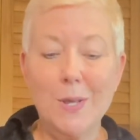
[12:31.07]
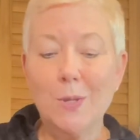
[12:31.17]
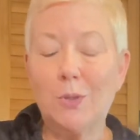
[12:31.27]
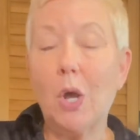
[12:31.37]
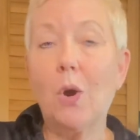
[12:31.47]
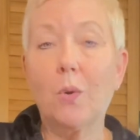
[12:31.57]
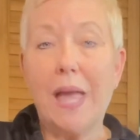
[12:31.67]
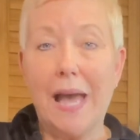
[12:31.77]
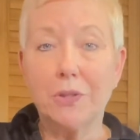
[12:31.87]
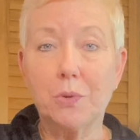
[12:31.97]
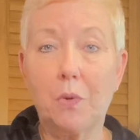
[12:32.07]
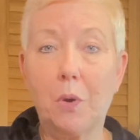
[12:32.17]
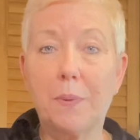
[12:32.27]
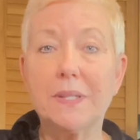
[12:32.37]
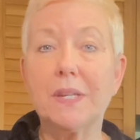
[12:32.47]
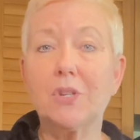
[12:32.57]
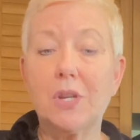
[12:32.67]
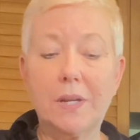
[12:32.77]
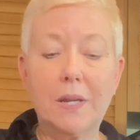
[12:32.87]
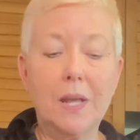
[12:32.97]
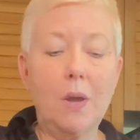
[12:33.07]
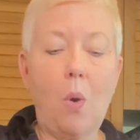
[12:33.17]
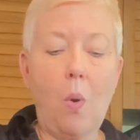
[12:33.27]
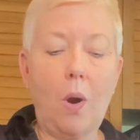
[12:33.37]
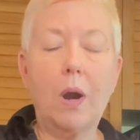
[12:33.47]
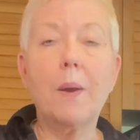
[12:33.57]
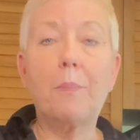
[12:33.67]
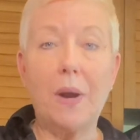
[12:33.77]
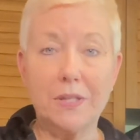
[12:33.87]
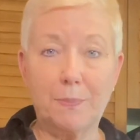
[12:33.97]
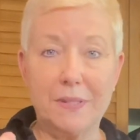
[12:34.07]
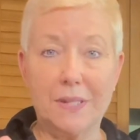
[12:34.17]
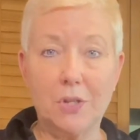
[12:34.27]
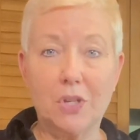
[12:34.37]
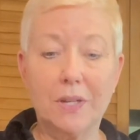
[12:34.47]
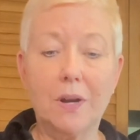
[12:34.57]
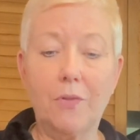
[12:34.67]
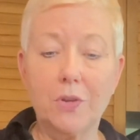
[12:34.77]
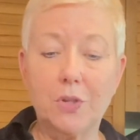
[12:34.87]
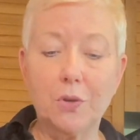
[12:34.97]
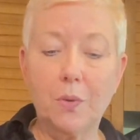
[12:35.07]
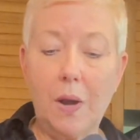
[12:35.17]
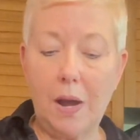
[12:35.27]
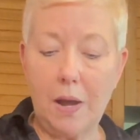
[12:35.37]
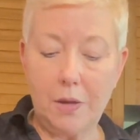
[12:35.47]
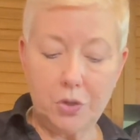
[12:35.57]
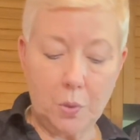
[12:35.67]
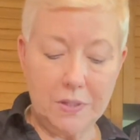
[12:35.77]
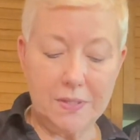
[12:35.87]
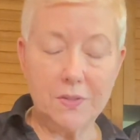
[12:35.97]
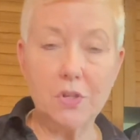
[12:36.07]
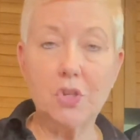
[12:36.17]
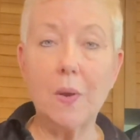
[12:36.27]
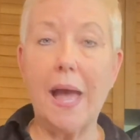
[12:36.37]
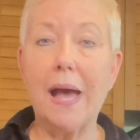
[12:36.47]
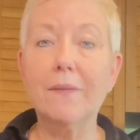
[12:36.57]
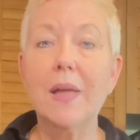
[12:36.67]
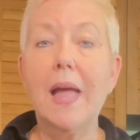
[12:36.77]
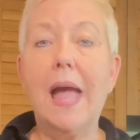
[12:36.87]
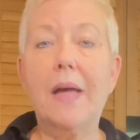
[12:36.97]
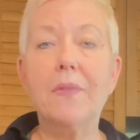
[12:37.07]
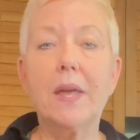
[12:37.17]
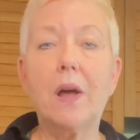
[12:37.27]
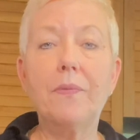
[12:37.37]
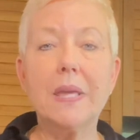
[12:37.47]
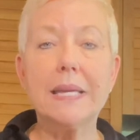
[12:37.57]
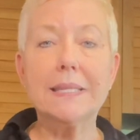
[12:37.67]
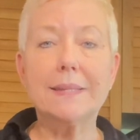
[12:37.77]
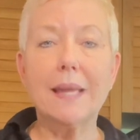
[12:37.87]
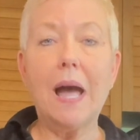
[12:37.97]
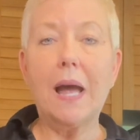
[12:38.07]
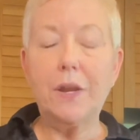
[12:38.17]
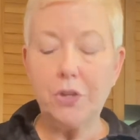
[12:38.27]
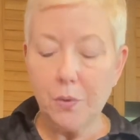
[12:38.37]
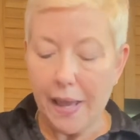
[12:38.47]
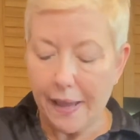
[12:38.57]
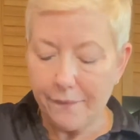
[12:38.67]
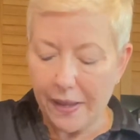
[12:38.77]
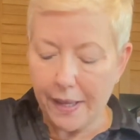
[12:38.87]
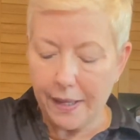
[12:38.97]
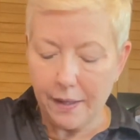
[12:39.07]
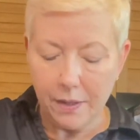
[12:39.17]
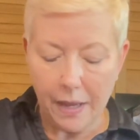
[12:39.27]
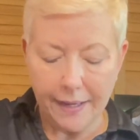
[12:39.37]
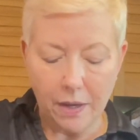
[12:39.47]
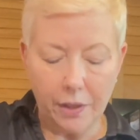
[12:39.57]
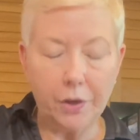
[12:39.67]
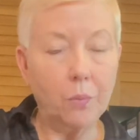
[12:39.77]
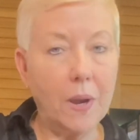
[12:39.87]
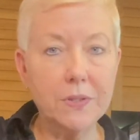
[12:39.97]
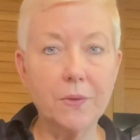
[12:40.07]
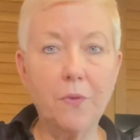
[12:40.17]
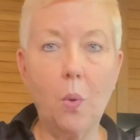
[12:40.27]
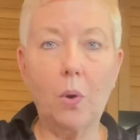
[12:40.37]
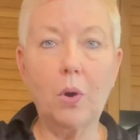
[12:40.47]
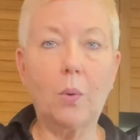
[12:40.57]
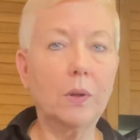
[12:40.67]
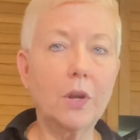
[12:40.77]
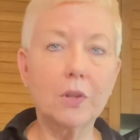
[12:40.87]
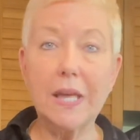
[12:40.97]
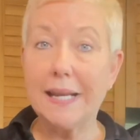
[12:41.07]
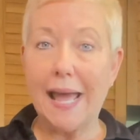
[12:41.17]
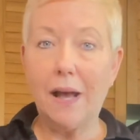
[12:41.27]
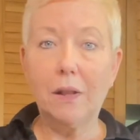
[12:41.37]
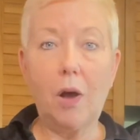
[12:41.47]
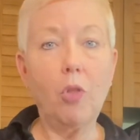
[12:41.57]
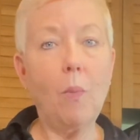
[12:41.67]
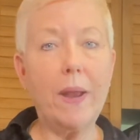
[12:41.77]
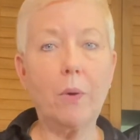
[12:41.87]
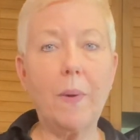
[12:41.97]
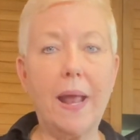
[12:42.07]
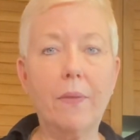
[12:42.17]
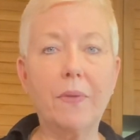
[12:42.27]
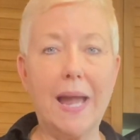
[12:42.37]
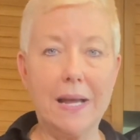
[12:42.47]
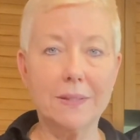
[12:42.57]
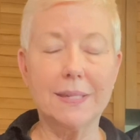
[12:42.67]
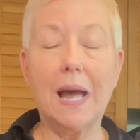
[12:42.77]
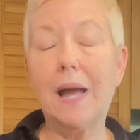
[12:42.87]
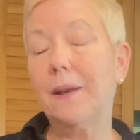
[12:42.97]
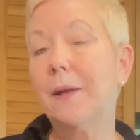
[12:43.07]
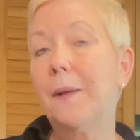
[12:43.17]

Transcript: So casserole position or press position are the two choices that you have. And then on the inside, you have I call it a reservoir or a little canal all the way around the outside.